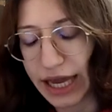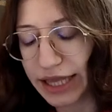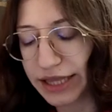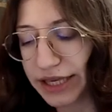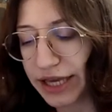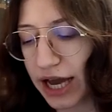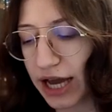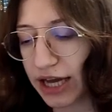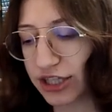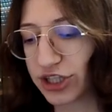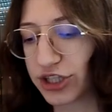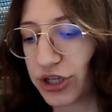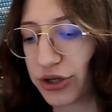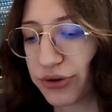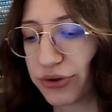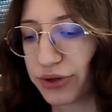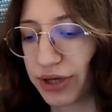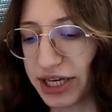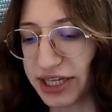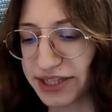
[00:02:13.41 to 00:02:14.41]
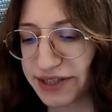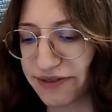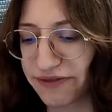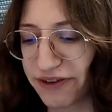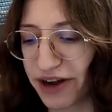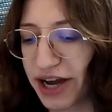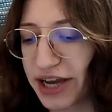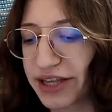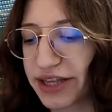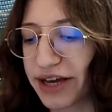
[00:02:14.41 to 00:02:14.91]
And yeah, so let's
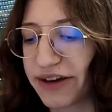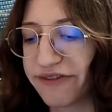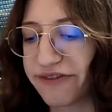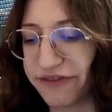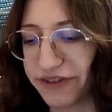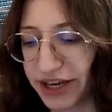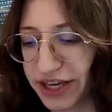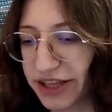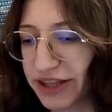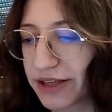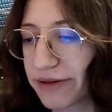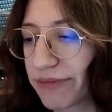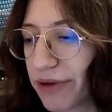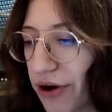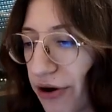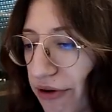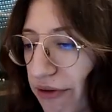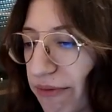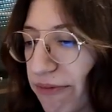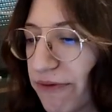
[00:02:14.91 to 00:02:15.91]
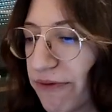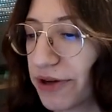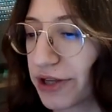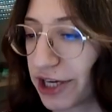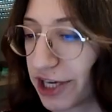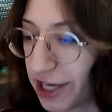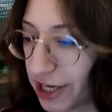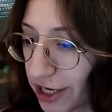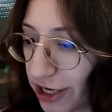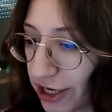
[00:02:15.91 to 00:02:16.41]
find a victim
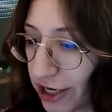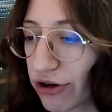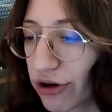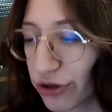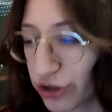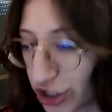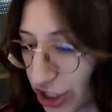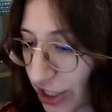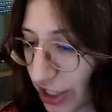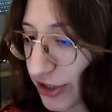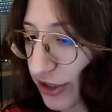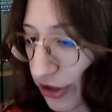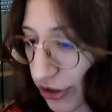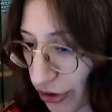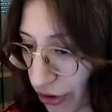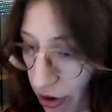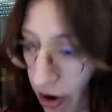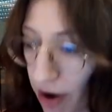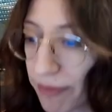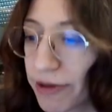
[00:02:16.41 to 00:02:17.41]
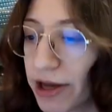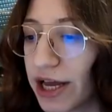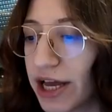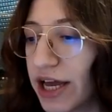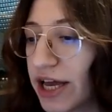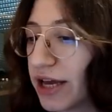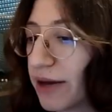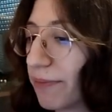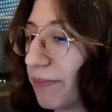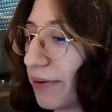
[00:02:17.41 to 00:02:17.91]
hopefully here on chess.com,
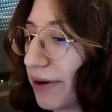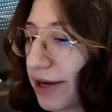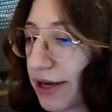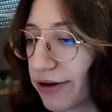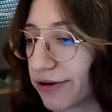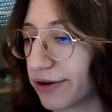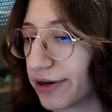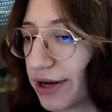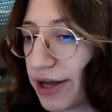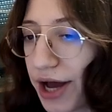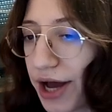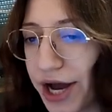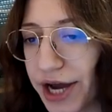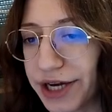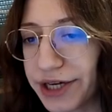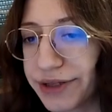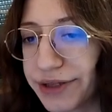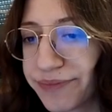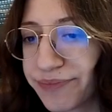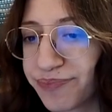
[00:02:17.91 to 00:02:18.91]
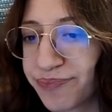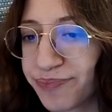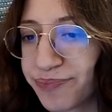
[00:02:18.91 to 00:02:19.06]
play online,